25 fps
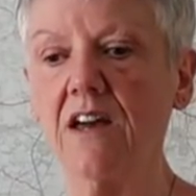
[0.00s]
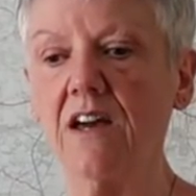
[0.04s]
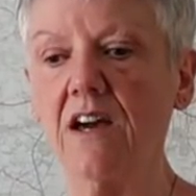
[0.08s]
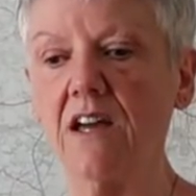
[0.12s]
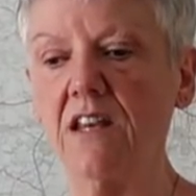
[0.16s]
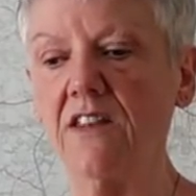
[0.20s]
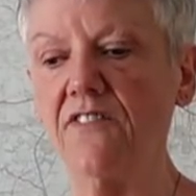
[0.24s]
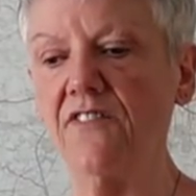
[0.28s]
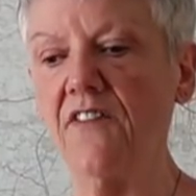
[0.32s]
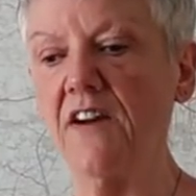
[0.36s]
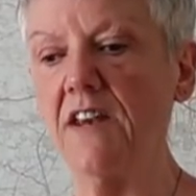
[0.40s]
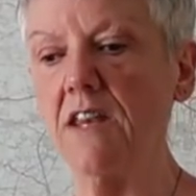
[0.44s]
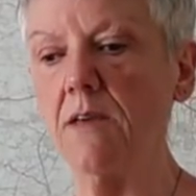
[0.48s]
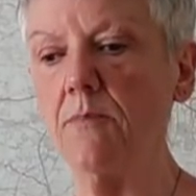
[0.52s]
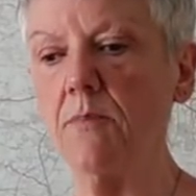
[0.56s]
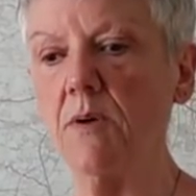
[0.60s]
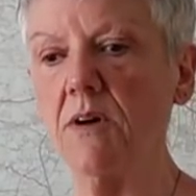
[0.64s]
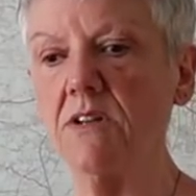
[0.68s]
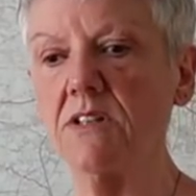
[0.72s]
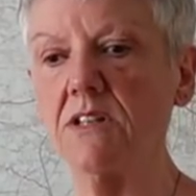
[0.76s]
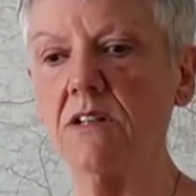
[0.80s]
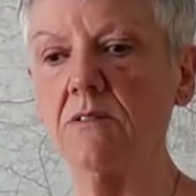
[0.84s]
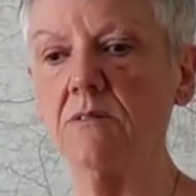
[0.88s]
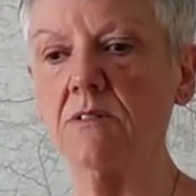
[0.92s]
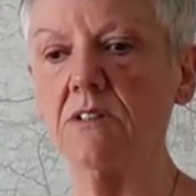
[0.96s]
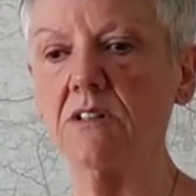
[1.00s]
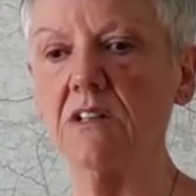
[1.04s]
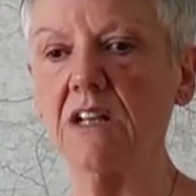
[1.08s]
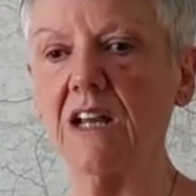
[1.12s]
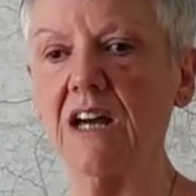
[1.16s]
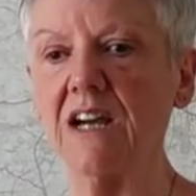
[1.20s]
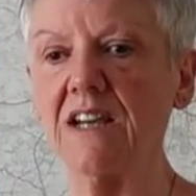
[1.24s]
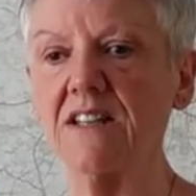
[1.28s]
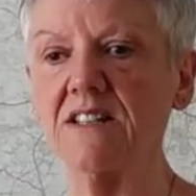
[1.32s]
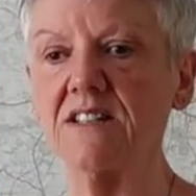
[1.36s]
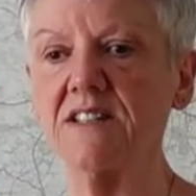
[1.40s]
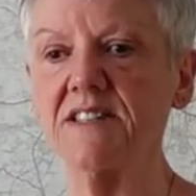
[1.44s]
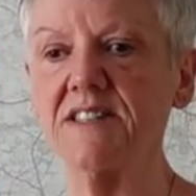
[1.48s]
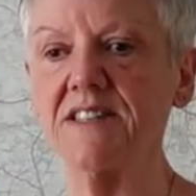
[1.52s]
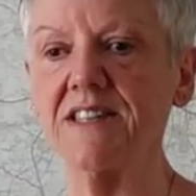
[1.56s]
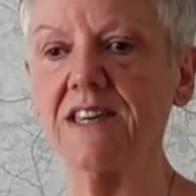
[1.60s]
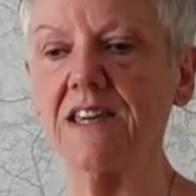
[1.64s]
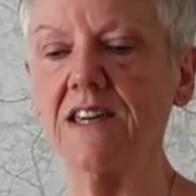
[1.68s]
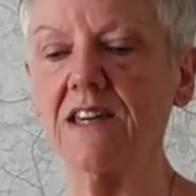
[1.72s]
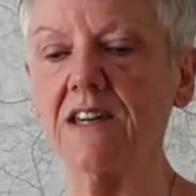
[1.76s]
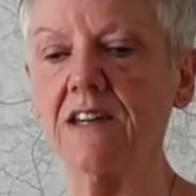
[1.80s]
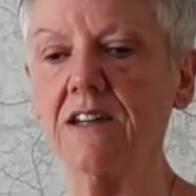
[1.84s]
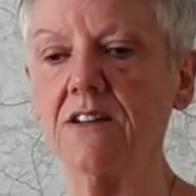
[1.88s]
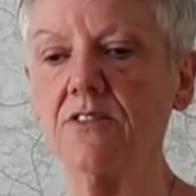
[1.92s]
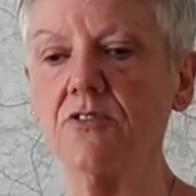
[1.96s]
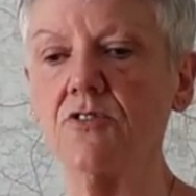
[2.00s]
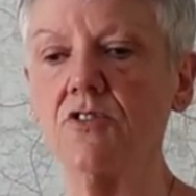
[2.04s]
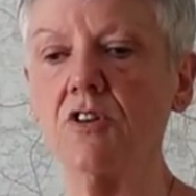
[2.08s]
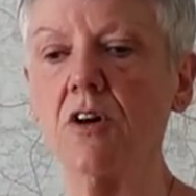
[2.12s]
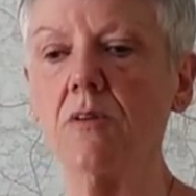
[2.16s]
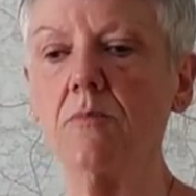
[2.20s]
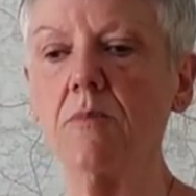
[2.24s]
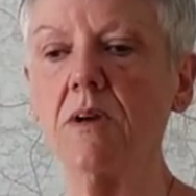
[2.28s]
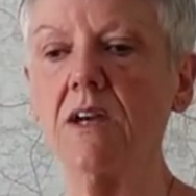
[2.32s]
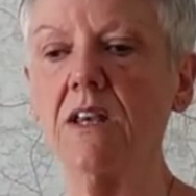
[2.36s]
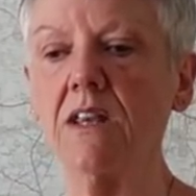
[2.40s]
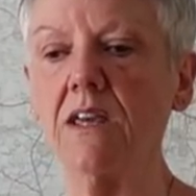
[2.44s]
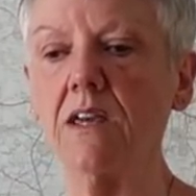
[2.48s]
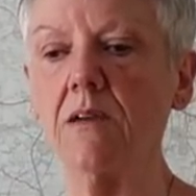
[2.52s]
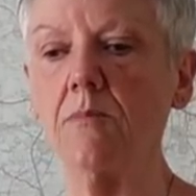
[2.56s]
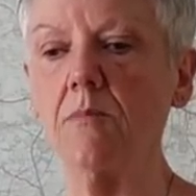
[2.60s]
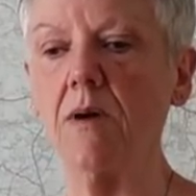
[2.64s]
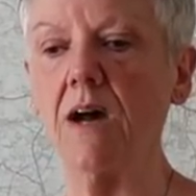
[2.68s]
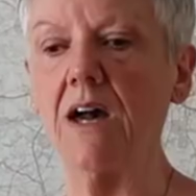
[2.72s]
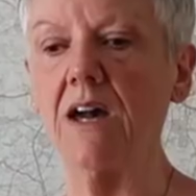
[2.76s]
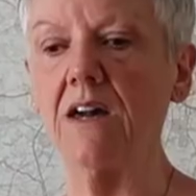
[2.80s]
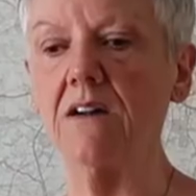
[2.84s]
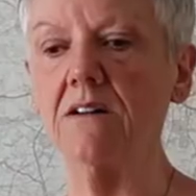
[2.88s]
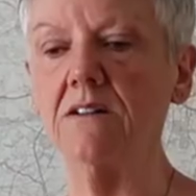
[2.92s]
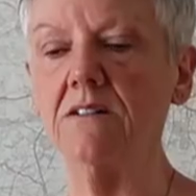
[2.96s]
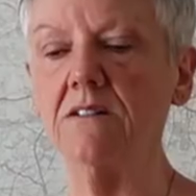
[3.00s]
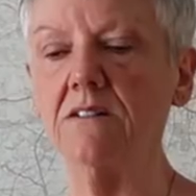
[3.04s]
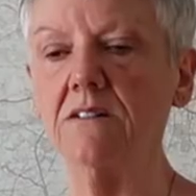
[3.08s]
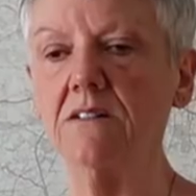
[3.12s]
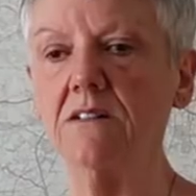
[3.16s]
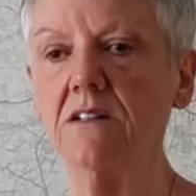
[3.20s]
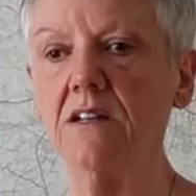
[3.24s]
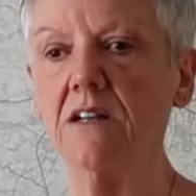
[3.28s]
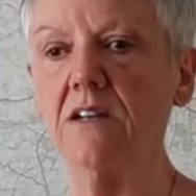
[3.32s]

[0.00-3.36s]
And if anybody would like to see it, drop me an email,